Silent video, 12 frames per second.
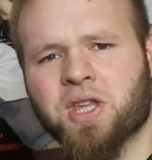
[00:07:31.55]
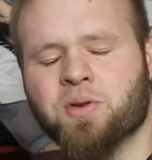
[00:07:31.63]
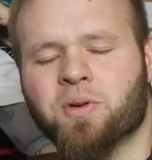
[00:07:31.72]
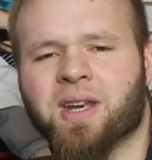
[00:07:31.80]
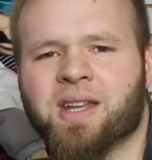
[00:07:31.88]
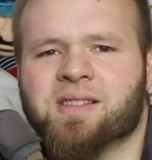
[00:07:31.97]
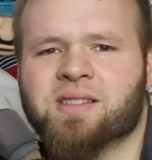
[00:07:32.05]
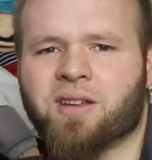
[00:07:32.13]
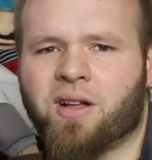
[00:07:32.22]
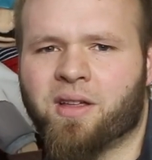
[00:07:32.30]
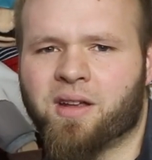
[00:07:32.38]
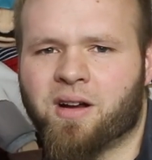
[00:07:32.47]
you can
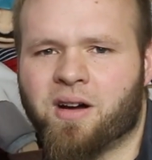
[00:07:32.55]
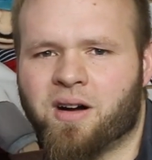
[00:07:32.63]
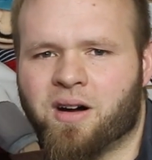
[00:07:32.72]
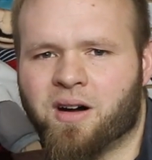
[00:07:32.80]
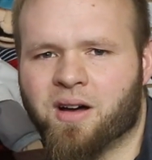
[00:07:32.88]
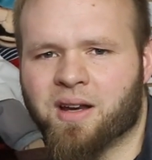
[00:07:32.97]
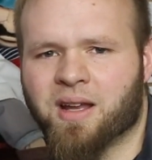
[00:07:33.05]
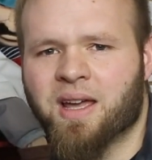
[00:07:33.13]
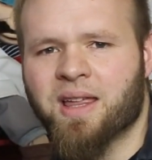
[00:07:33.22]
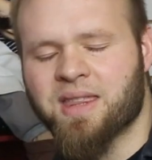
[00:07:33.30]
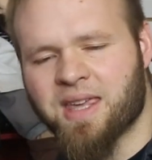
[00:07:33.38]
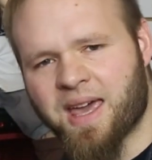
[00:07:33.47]
install it on
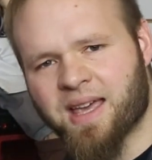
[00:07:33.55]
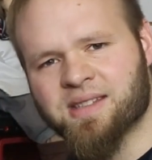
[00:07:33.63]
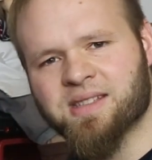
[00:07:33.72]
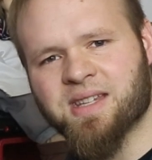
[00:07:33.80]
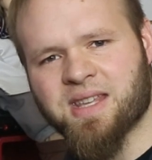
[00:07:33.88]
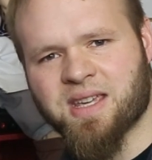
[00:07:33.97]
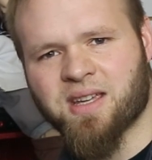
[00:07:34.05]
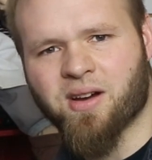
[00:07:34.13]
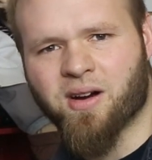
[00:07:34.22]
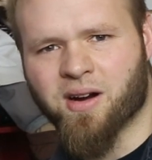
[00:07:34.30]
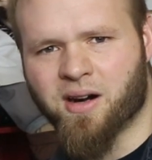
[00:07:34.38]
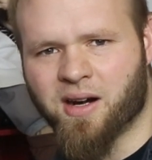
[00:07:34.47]
the SD
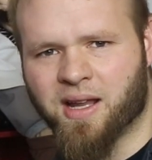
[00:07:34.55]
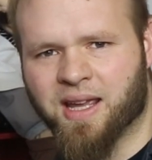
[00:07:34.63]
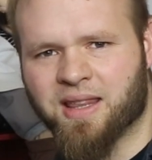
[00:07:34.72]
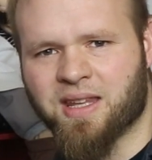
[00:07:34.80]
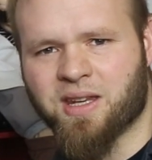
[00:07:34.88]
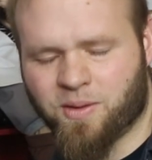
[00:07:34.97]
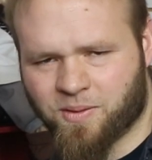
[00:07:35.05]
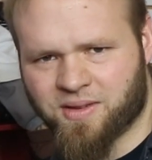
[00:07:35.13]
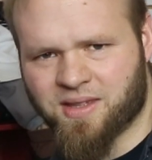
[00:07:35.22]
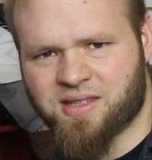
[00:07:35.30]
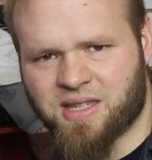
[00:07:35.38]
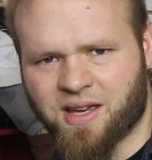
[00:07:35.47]
card and then use
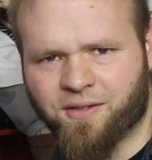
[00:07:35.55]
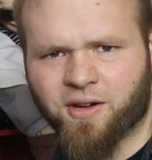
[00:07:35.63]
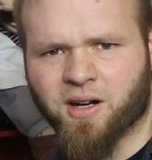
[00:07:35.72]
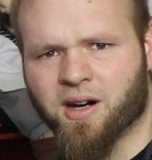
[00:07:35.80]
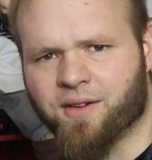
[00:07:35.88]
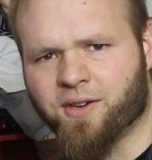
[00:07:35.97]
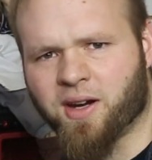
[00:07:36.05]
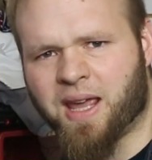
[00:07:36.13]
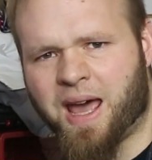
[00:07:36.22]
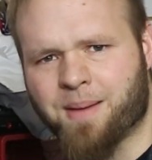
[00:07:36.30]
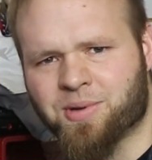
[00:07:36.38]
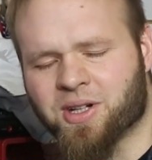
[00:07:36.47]
the CF card for
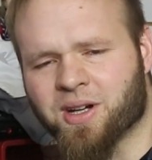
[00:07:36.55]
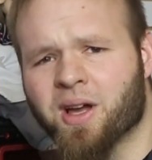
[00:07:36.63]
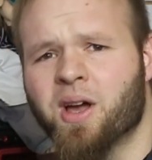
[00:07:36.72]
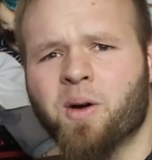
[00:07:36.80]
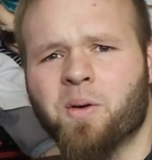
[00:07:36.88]
capture,